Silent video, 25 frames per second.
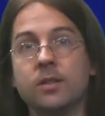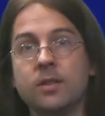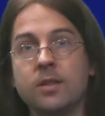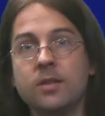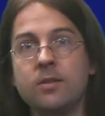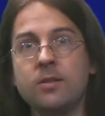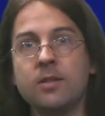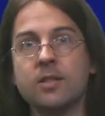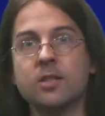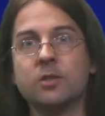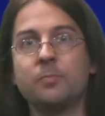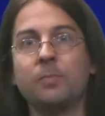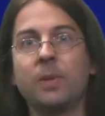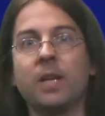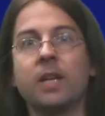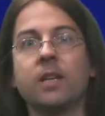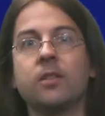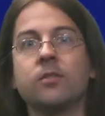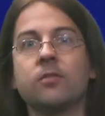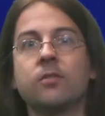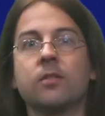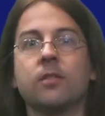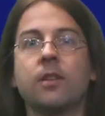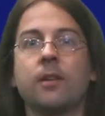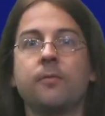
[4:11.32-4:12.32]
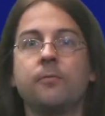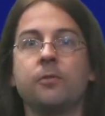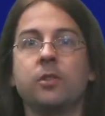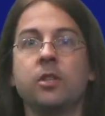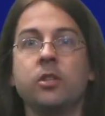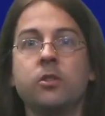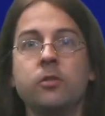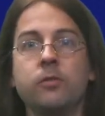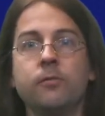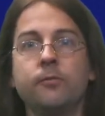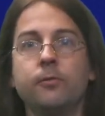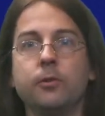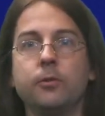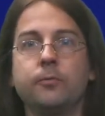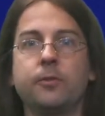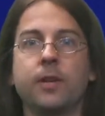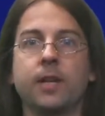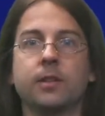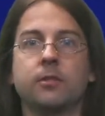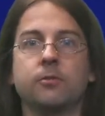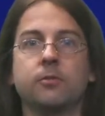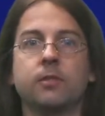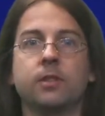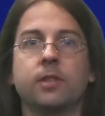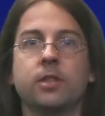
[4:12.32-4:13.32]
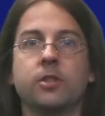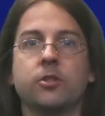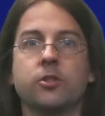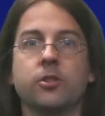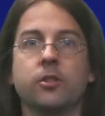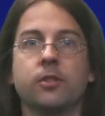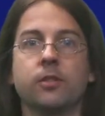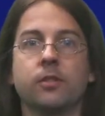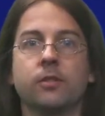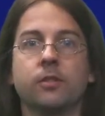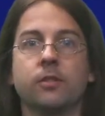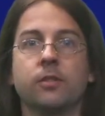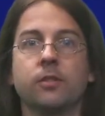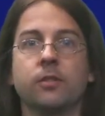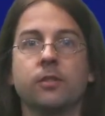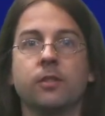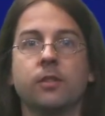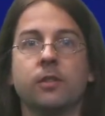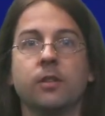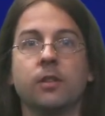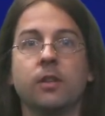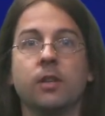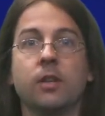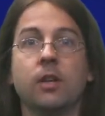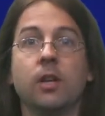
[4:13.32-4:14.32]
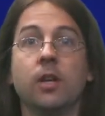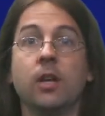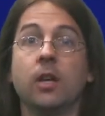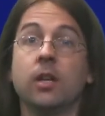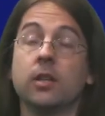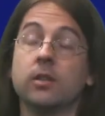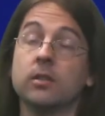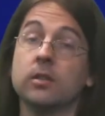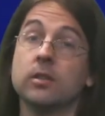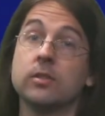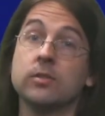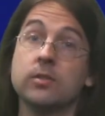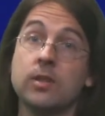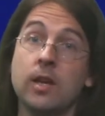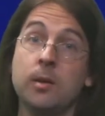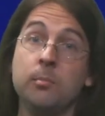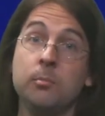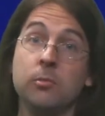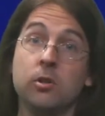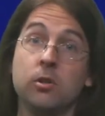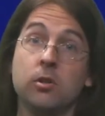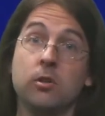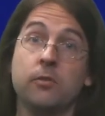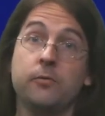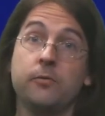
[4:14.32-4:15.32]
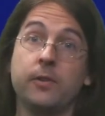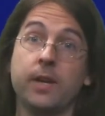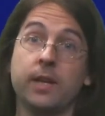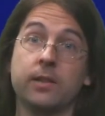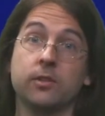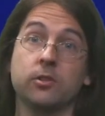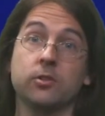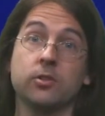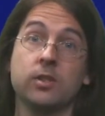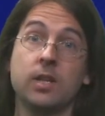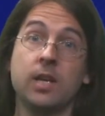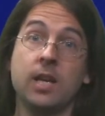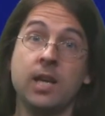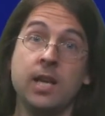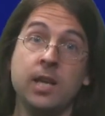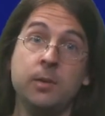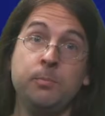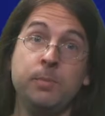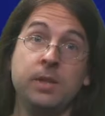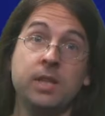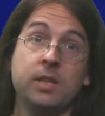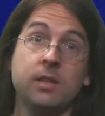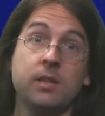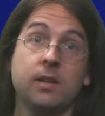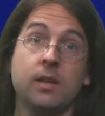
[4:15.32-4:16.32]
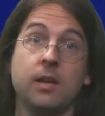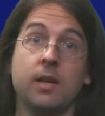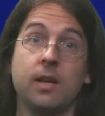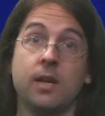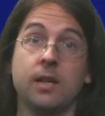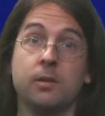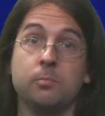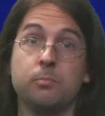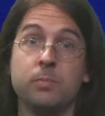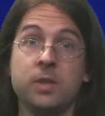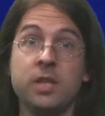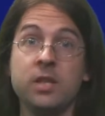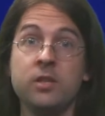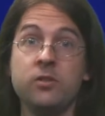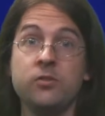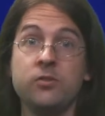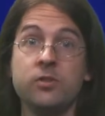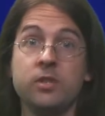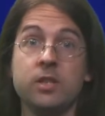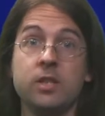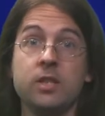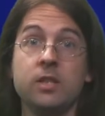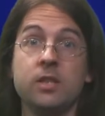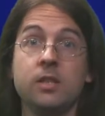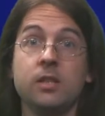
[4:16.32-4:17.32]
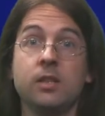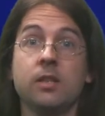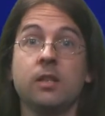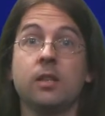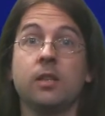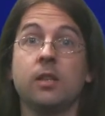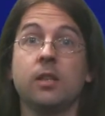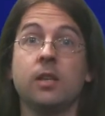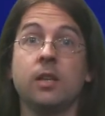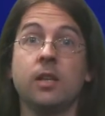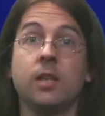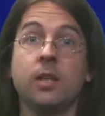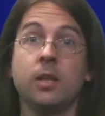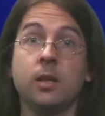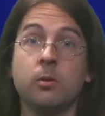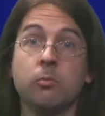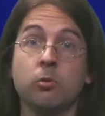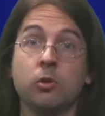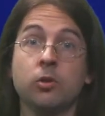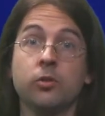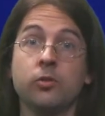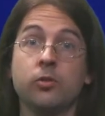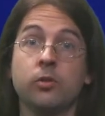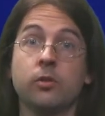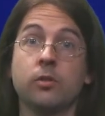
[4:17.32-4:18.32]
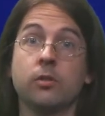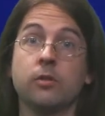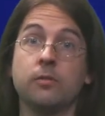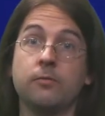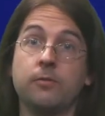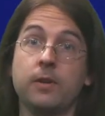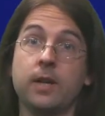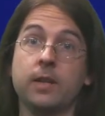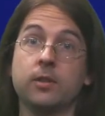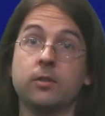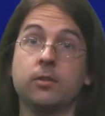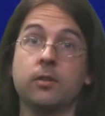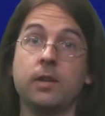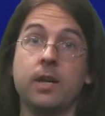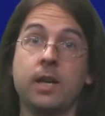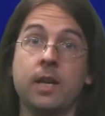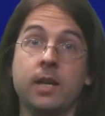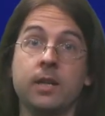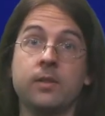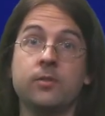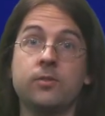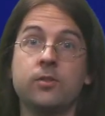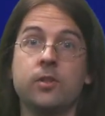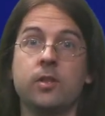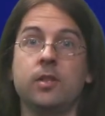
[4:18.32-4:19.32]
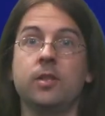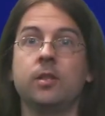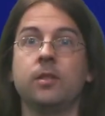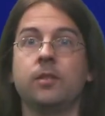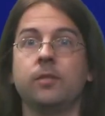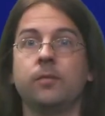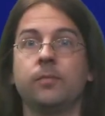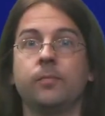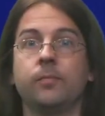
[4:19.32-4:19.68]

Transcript: This explains the definition for vector addition. The sum of vectors AB and BC equals the vector AC.